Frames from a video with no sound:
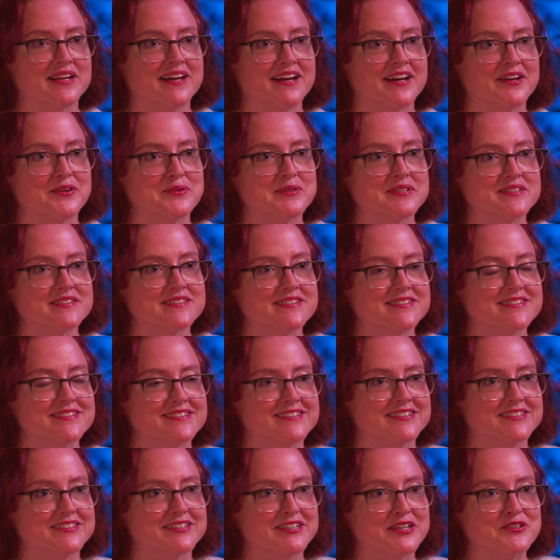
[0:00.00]
I was
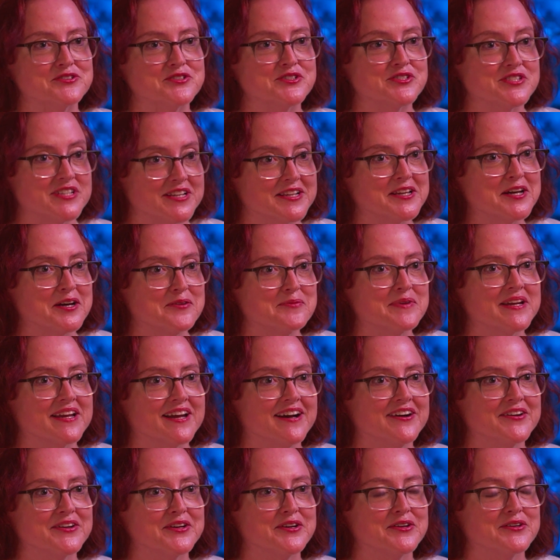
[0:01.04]
interested in coming
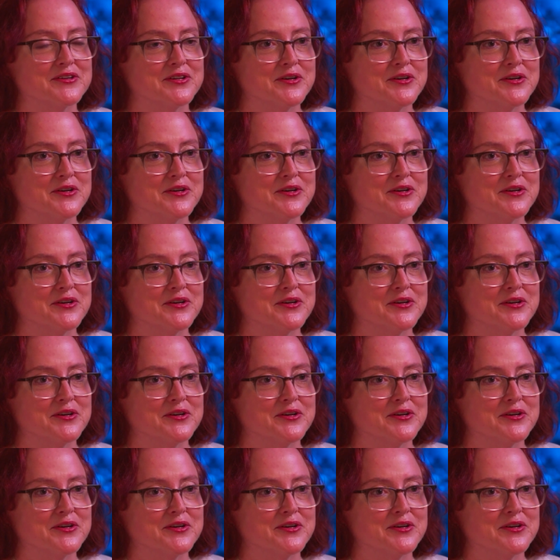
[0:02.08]
out here,